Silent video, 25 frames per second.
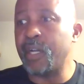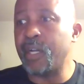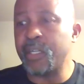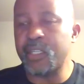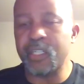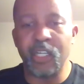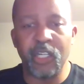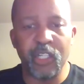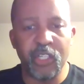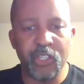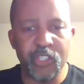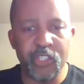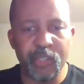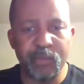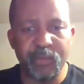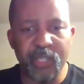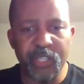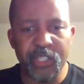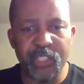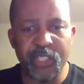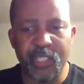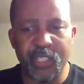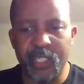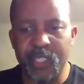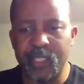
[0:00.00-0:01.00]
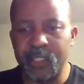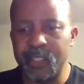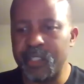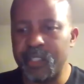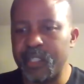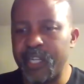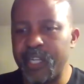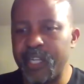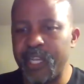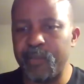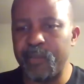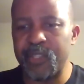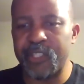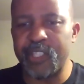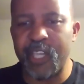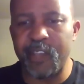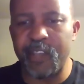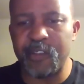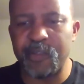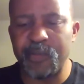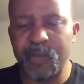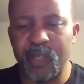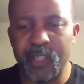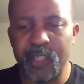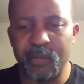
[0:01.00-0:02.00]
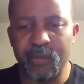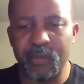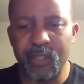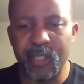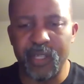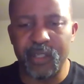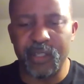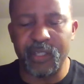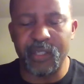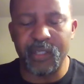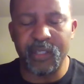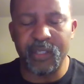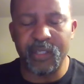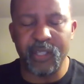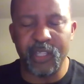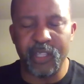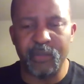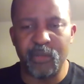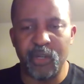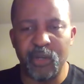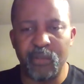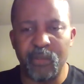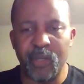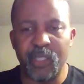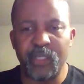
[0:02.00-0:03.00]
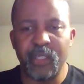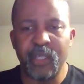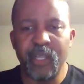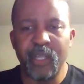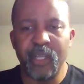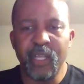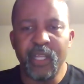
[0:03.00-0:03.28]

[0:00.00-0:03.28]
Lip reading: College of Michigan. The name escapes me at the moment.